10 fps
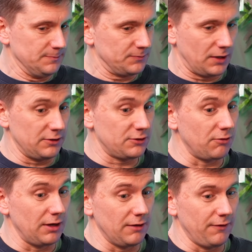a
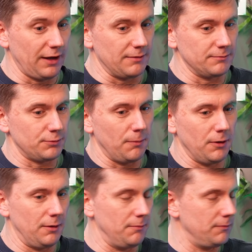discrete event
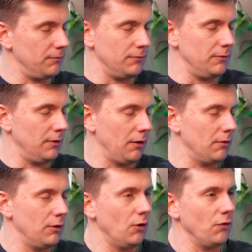problem,
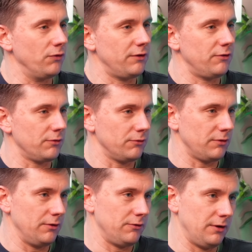a non-digital
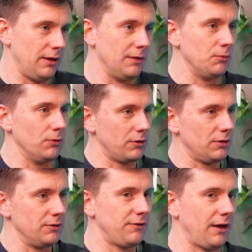solution, in the broader
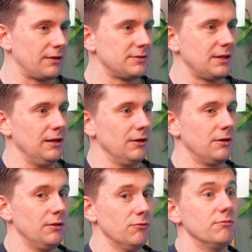context, and look
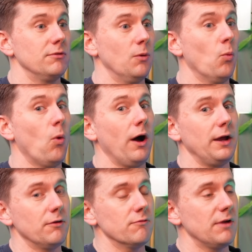at the
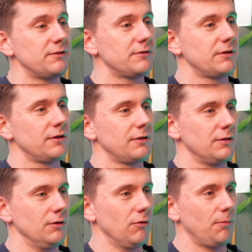wider risk
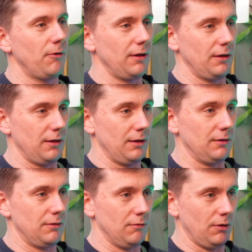that you're operating
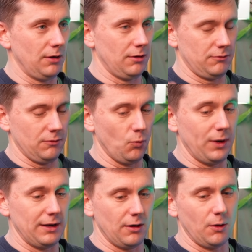in, the wider sort of
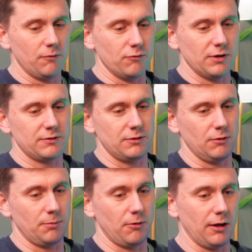window of risk that
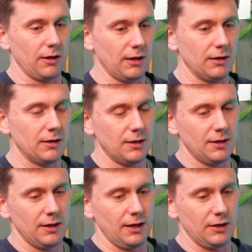you're operating in,
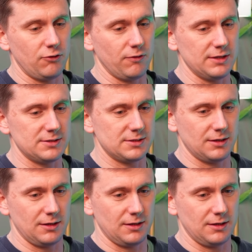and treat